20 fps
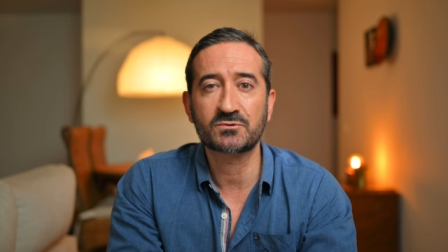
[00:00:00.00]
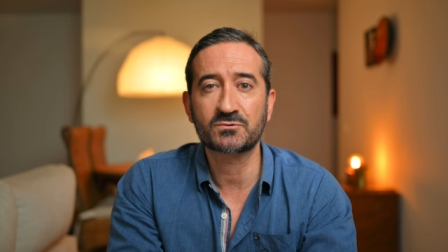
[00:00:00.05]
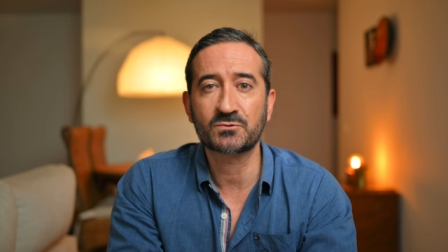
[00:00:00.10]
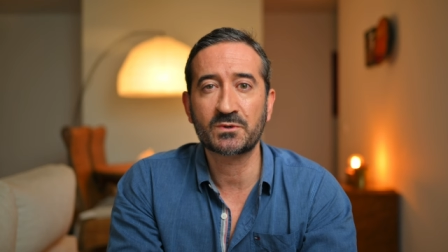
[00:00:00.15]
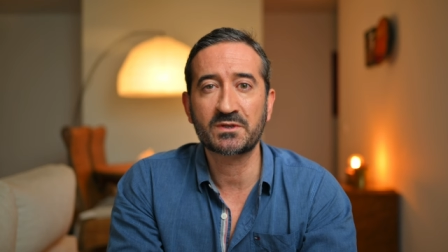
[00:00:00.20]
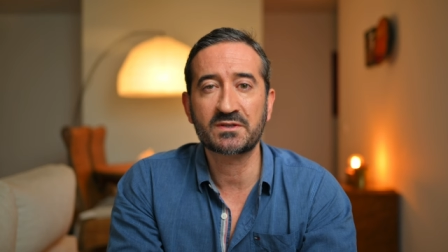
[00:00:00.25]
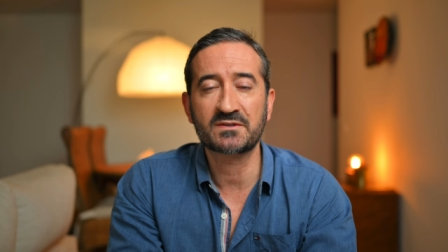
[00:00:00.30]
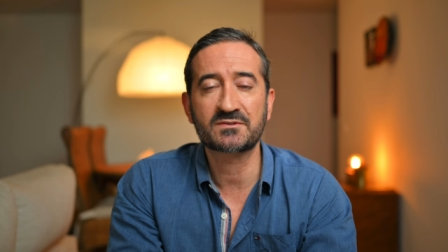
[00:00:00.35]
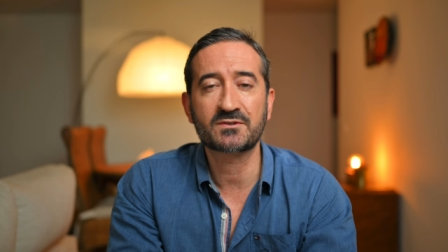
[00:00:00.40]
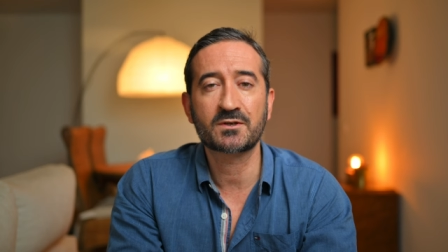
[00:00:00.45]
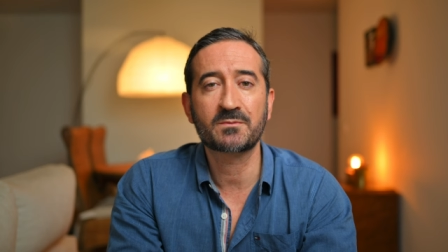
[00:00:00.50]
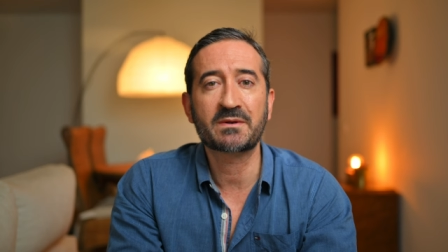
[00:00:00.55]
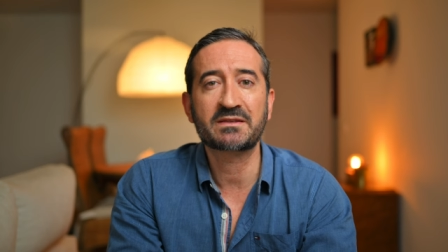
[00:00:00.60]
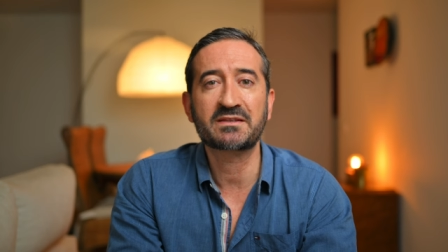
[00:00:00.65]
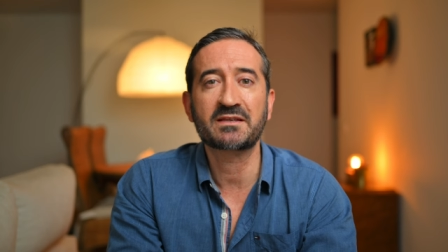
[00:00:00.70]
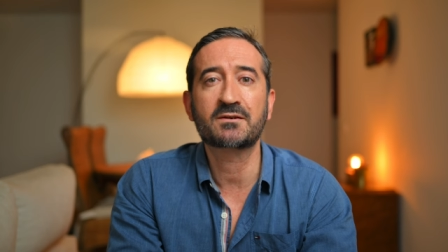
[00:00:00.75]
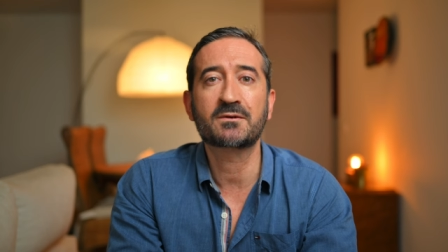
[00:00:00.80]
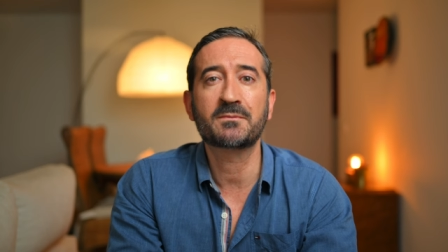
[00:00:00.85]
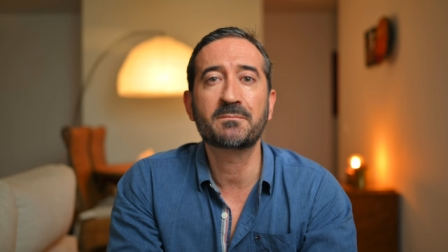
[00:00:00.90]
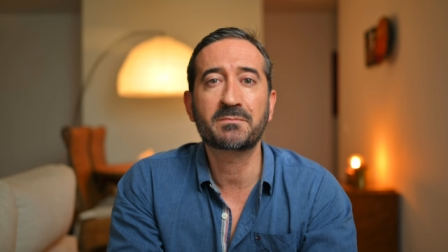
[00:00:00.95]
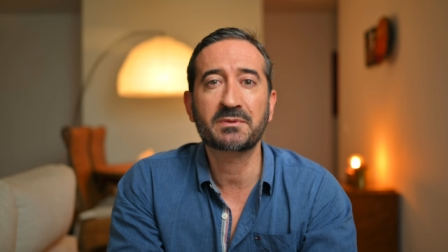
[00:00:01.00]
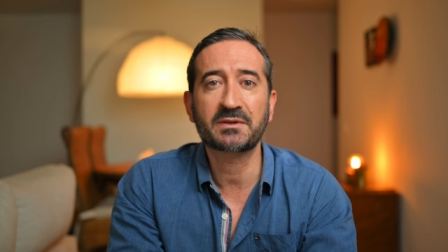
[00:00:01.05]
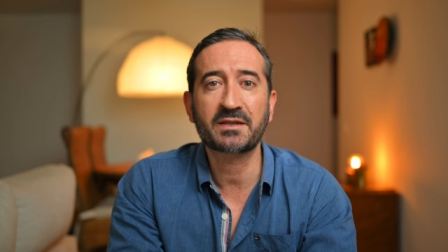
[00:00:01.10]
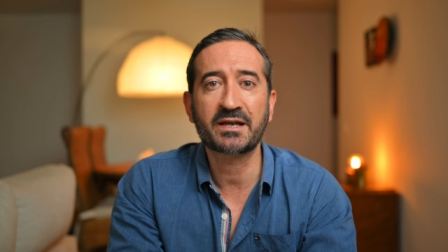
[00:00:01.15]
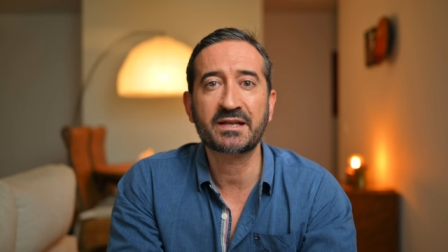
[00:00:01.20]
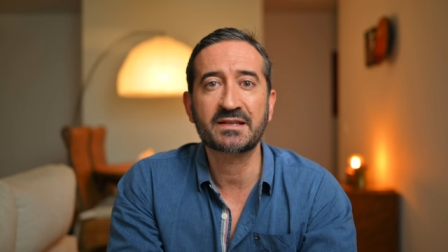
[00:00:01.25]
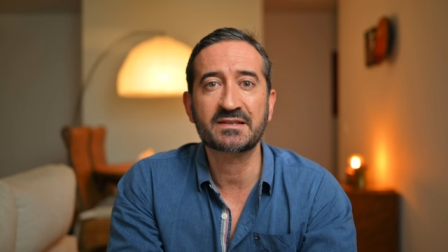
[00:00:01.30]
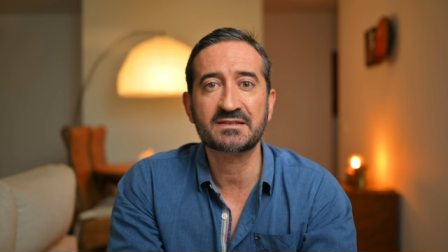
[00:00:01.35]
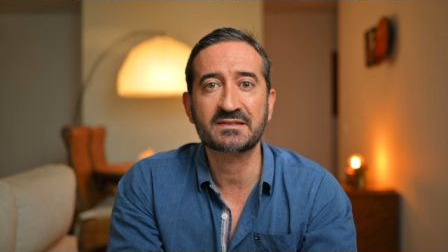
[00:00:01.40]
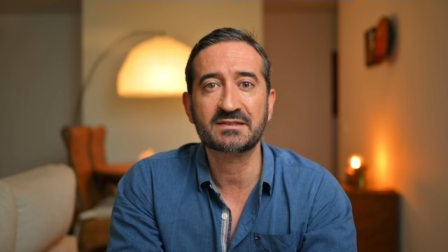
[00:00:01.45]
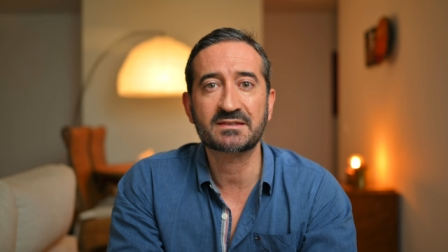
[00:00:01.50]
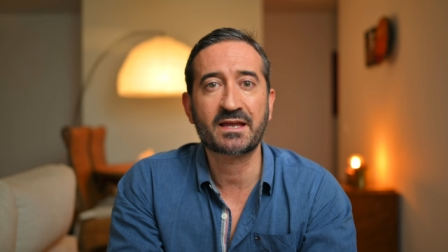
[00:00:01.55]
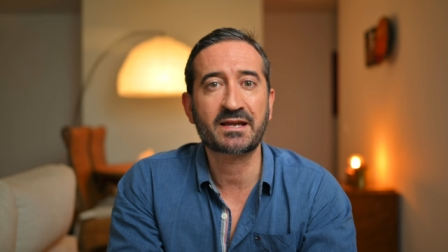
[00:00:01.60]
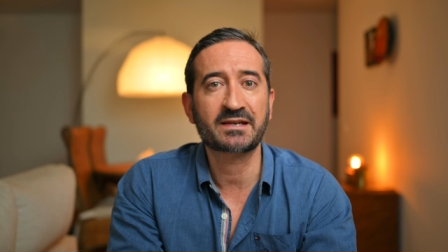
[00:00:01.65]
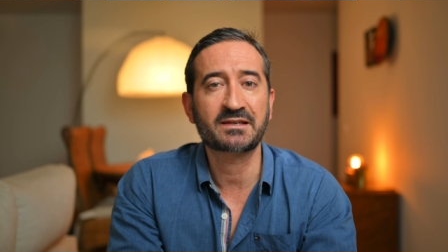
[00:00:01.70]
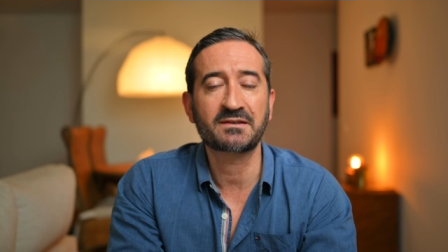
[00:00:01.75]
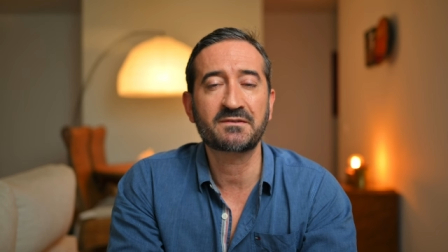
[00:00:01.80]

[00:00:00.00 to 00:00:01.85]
treat so many complaints like